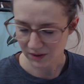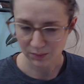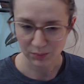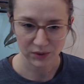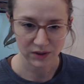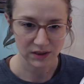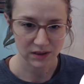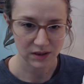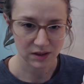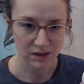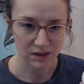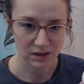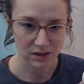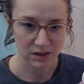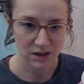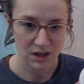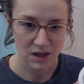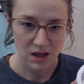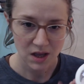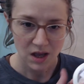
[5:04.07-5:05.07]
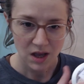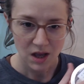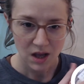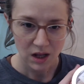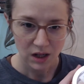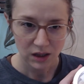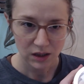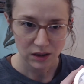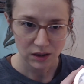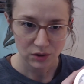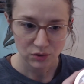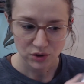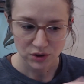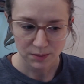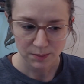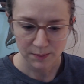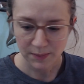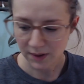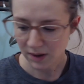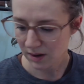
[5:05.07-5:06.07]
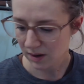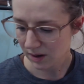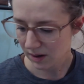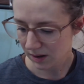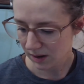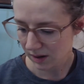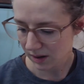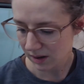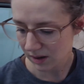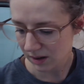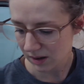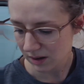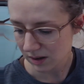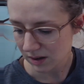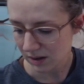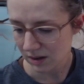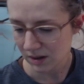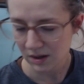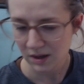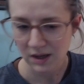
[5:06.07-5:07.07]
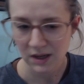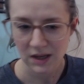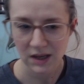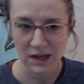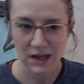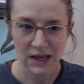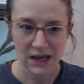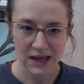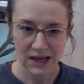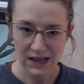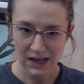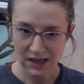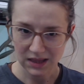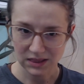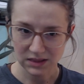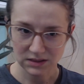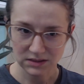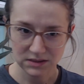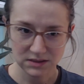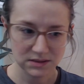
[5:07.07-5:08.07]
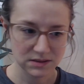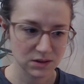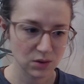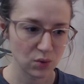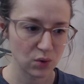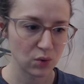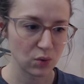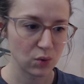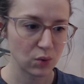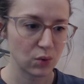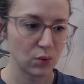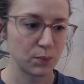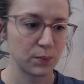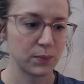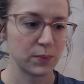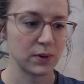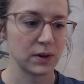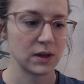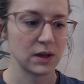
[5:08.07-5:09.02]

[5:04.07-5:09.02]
going to put the lotion bar, and the soap,